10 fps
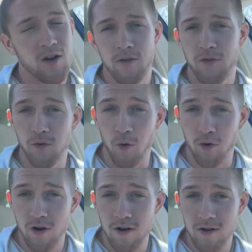
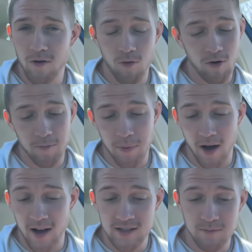4 or
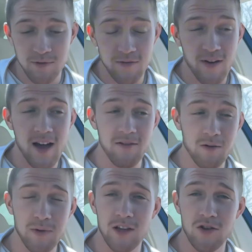possibly 5.
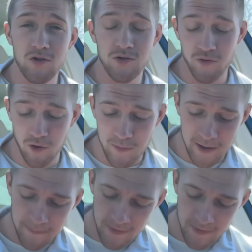That'd be huge for me.